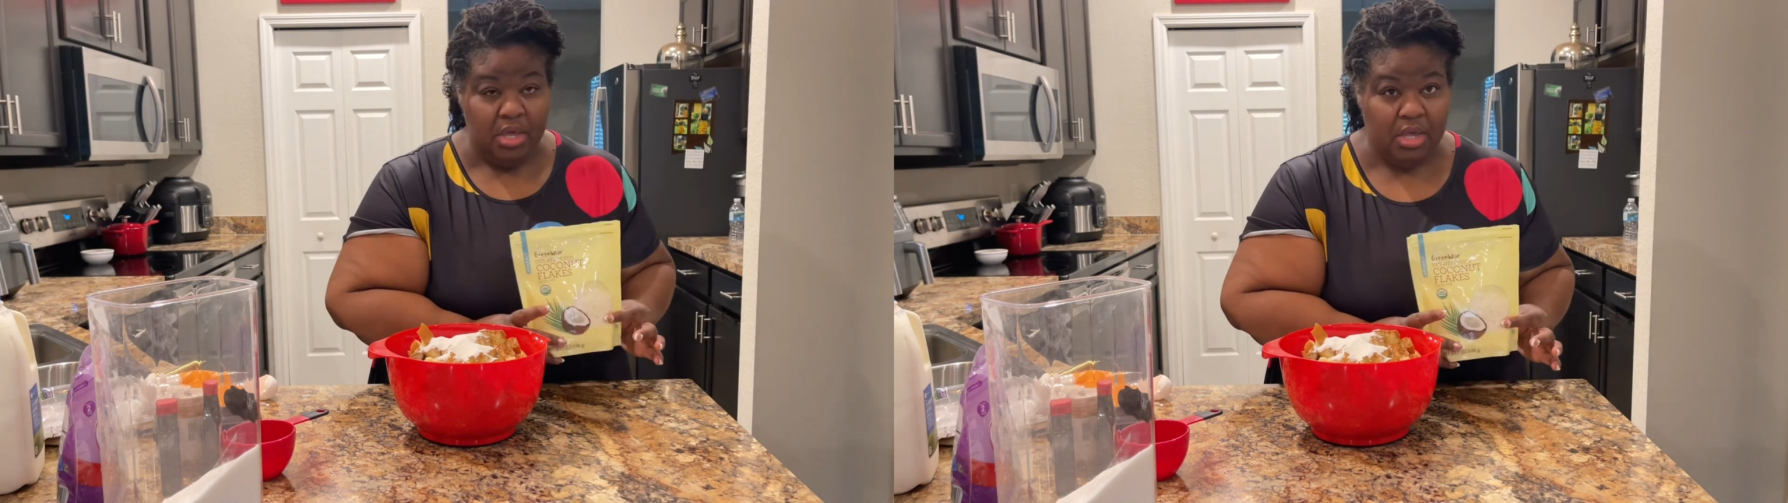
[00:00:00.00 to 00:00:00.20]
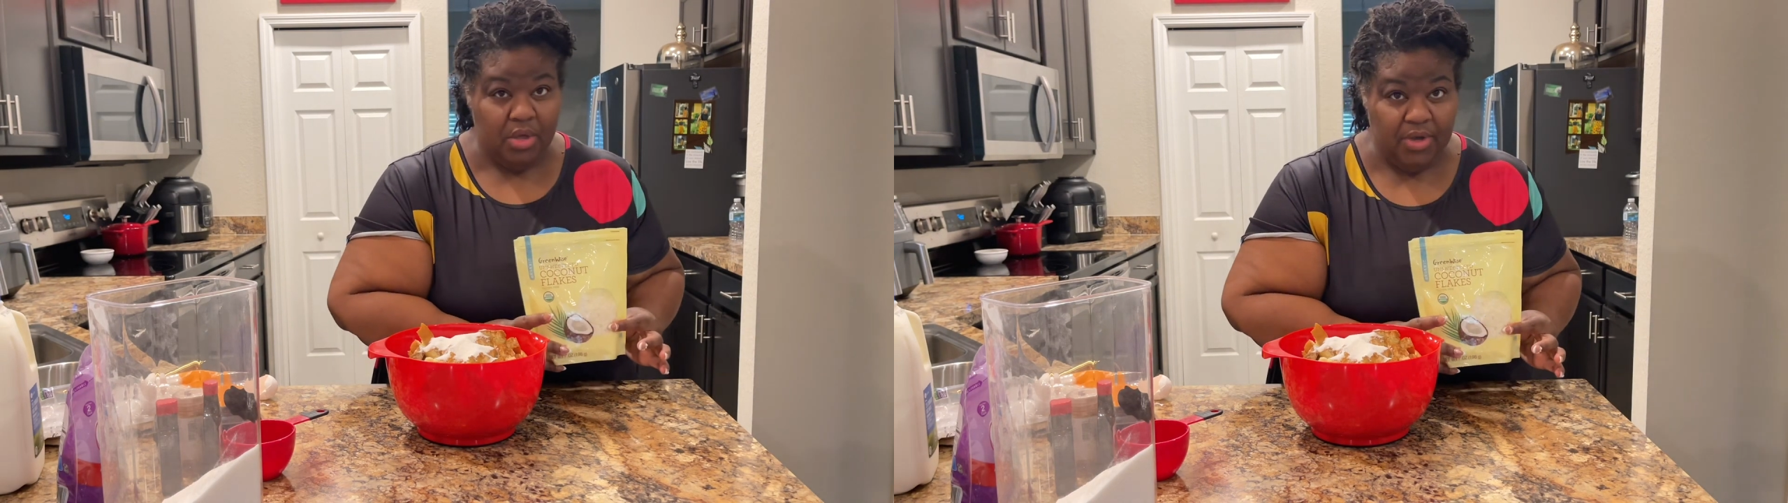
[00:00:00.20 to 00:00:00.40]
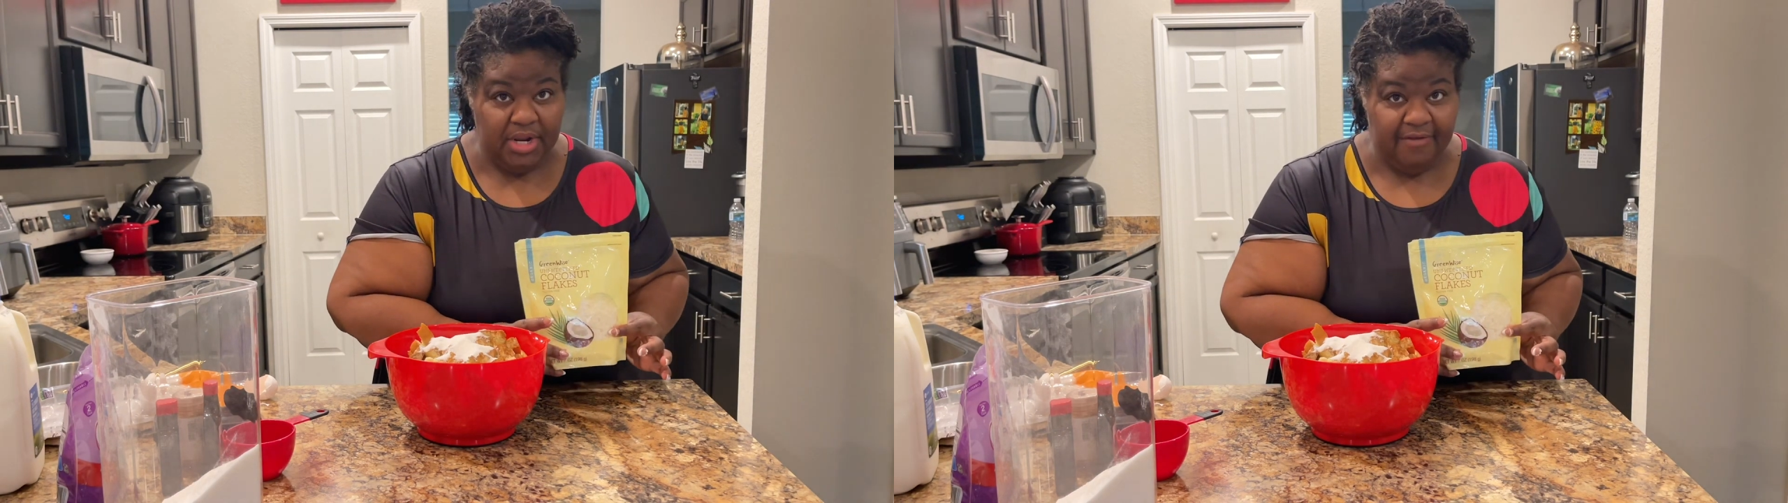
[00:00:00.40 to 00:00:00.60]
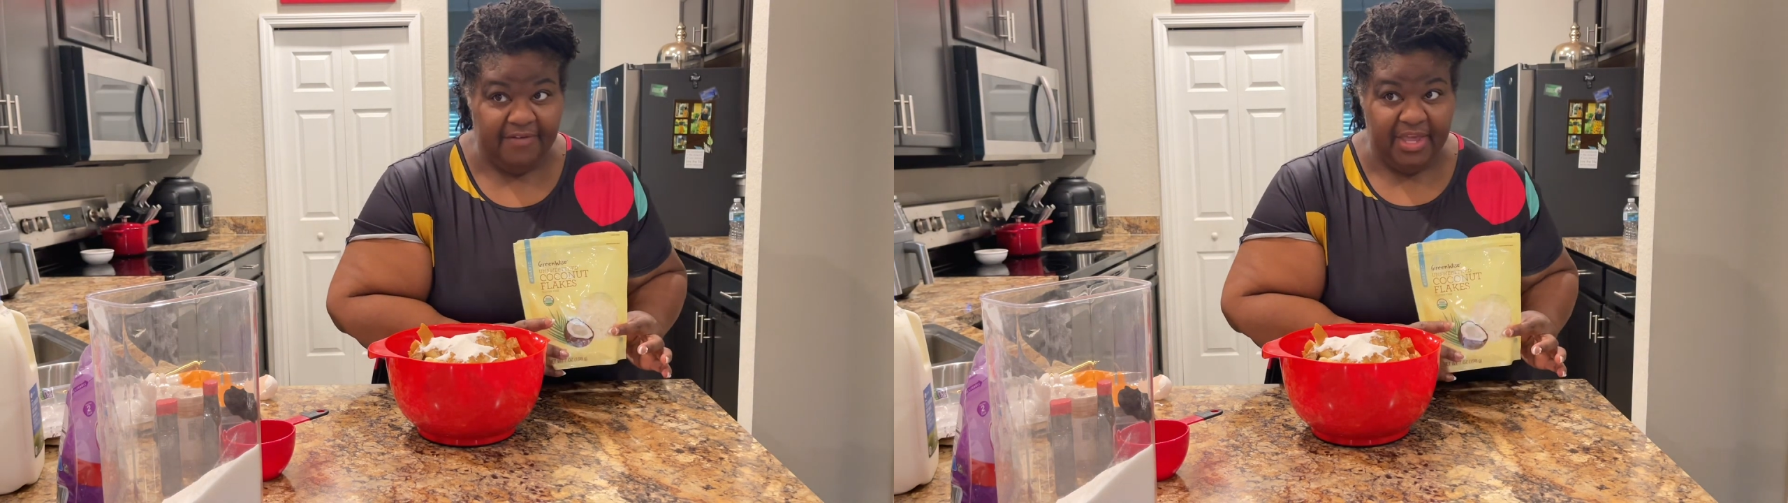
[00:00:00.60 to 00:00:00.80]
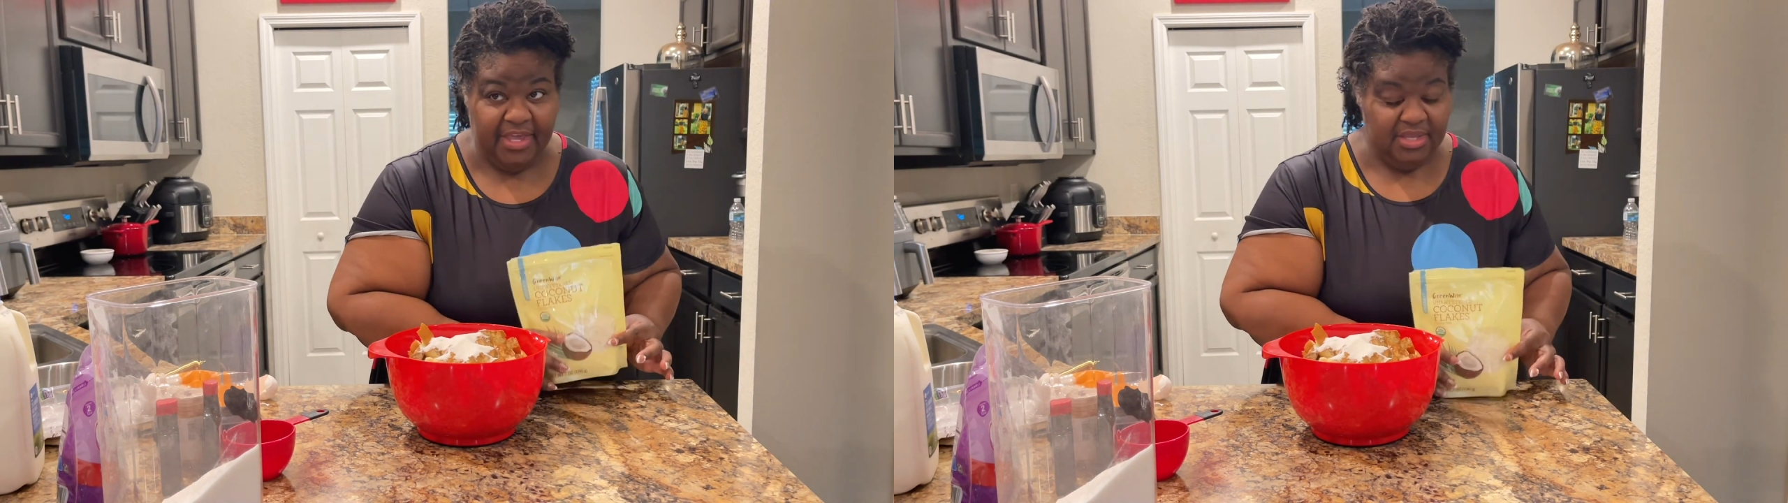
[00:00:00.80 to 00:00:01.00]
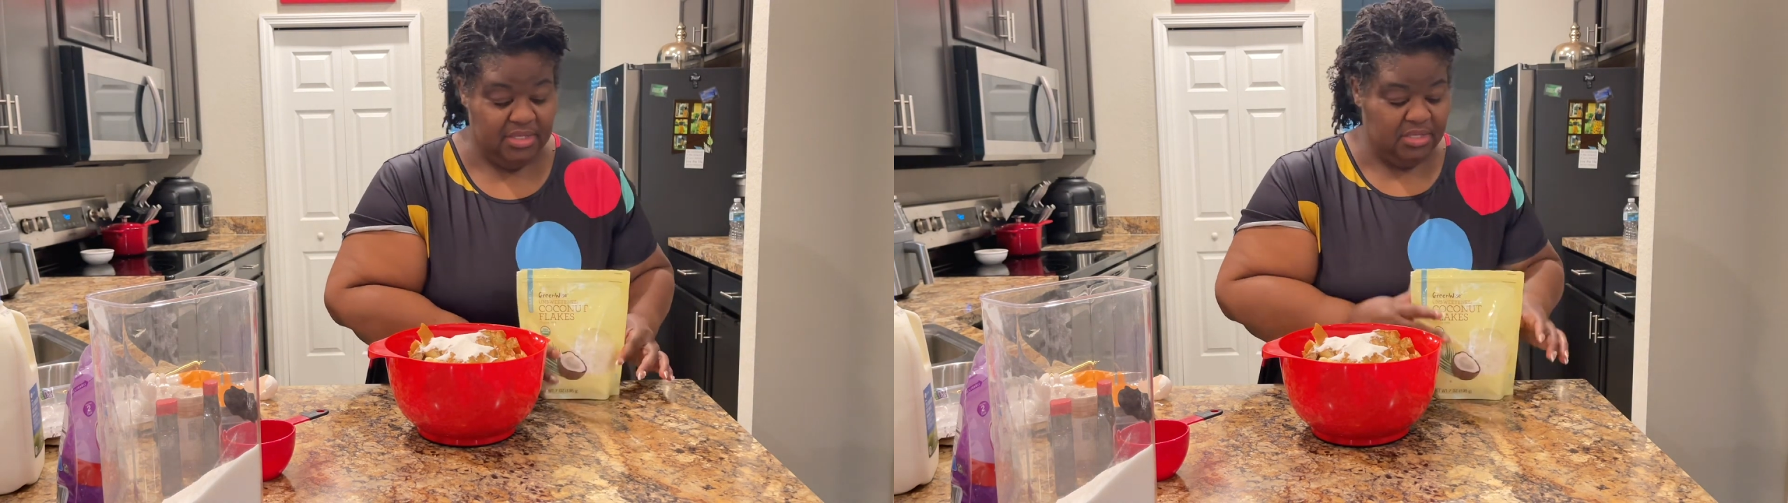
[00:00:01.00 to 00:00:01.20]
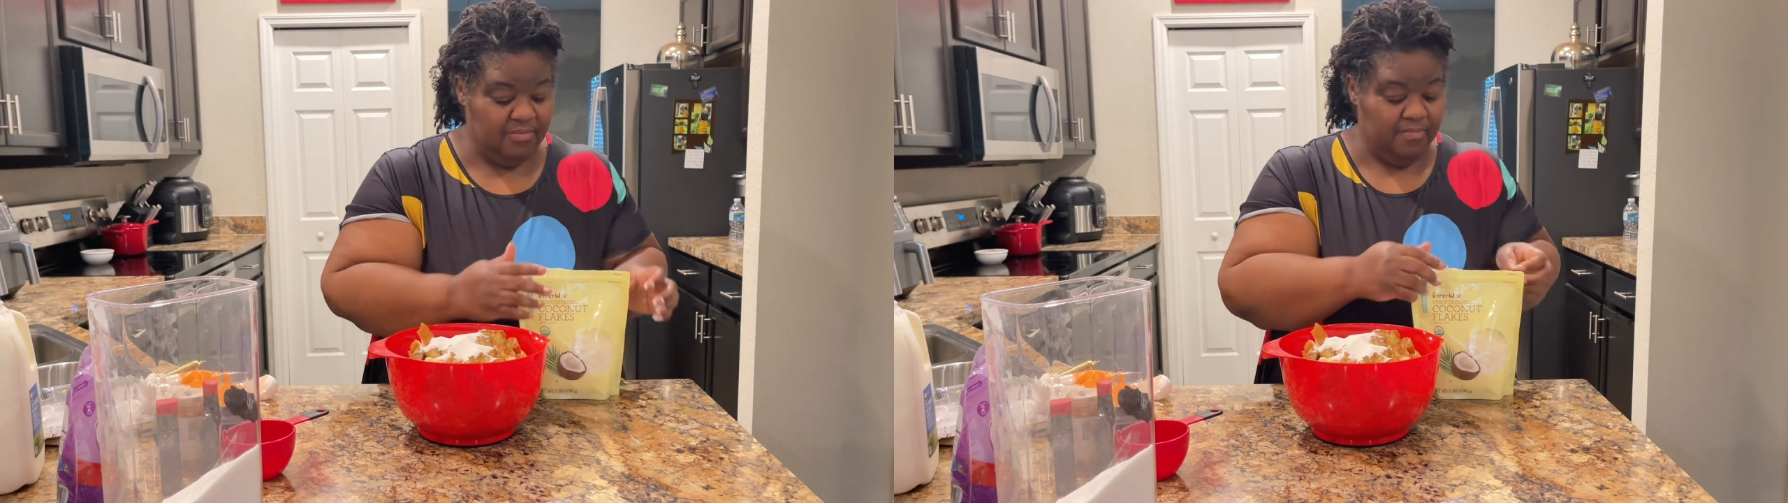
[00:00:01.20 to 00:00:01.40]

coconut flakes.